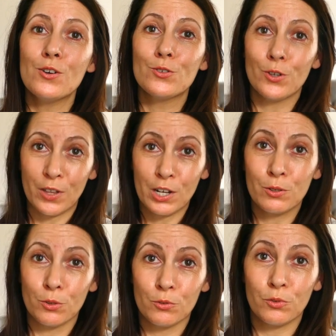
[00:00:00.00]
Not that I had
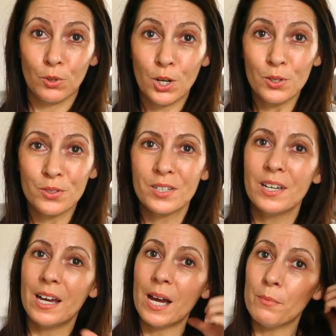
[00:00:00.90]
an awful lot,
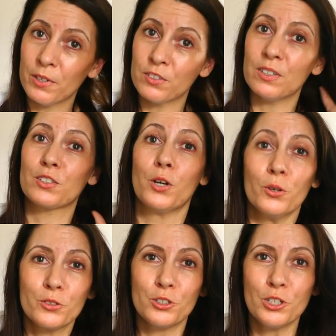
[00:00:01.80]
and most of it is
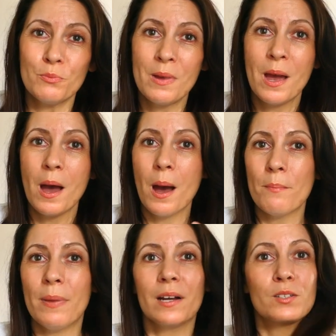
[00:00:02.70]
costume,
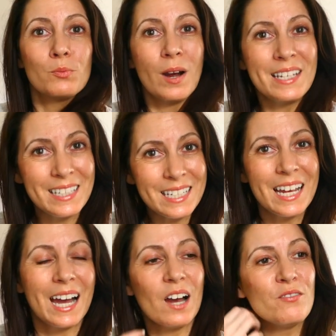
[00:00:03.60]
but what I did
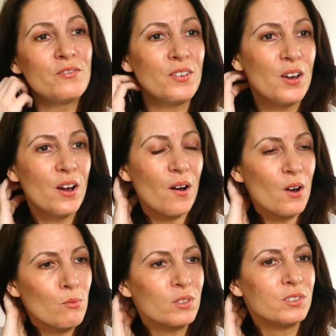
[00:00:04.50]
have, I
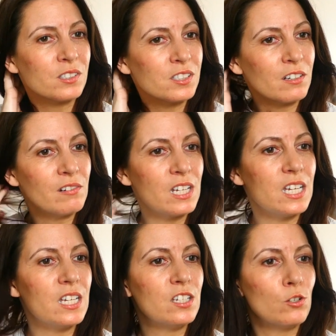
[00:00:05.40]
wasn't
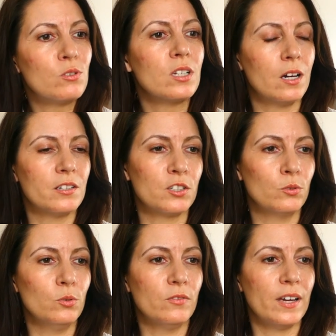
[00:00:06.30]
necessarily utilising
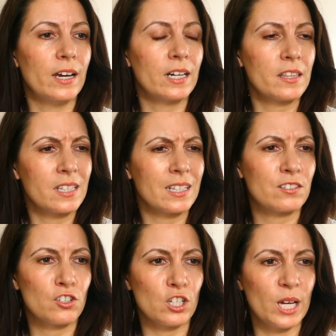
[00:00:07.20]
all of it, and I think that's
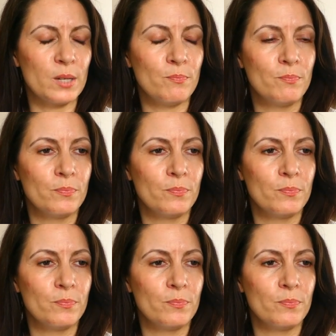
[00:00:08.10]
a shame.